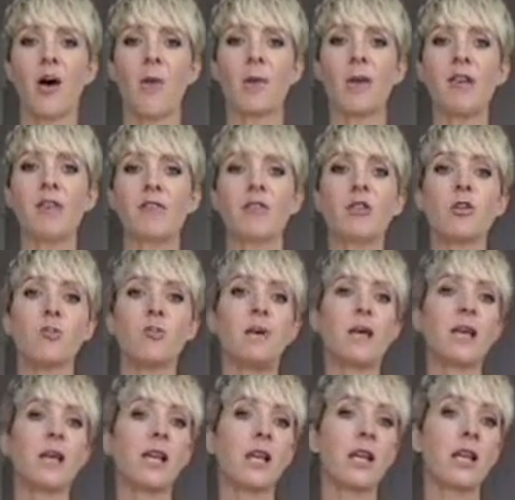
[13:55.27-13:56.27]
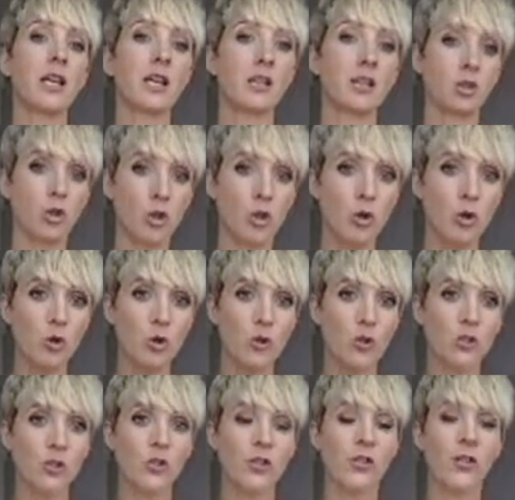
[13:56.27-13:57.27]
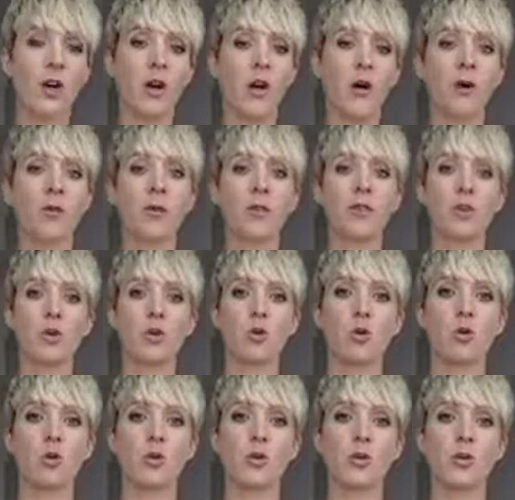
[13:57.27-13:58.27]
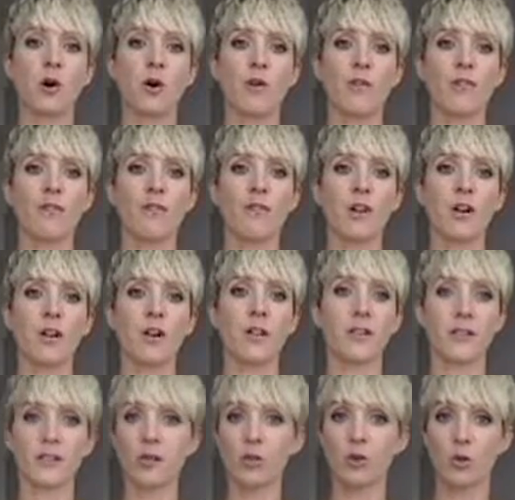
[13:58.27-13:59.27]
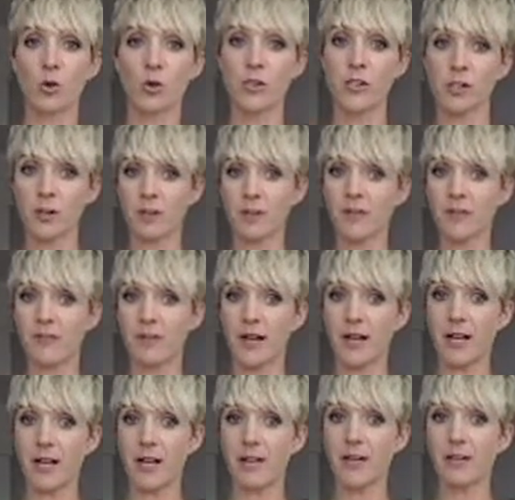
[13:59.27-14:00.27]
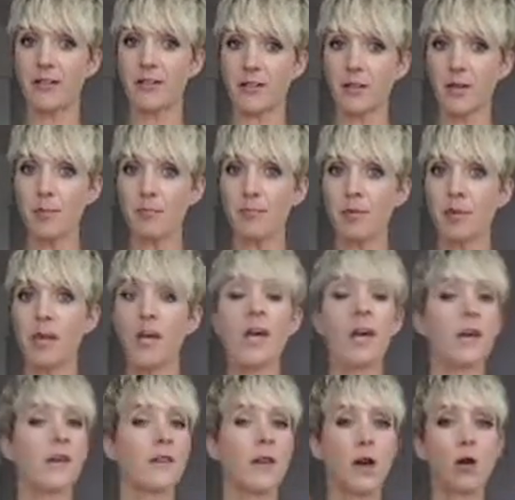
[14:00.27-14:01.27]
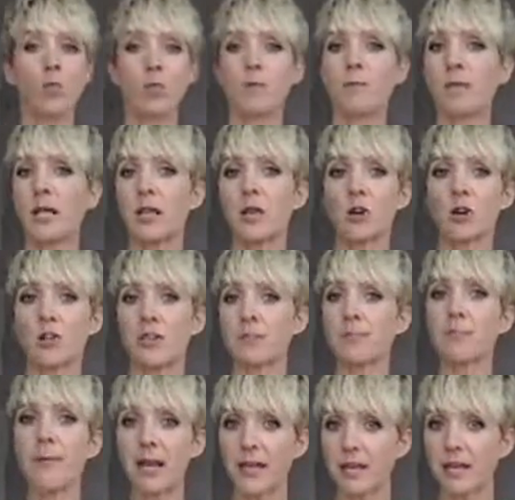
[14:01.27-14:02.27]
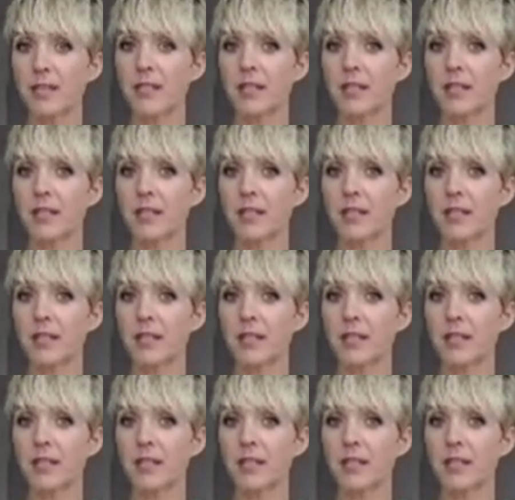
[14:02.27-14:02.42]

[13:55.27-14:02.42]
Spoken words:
If you're being induced with the use of syntocinon via a drip, that would be another medical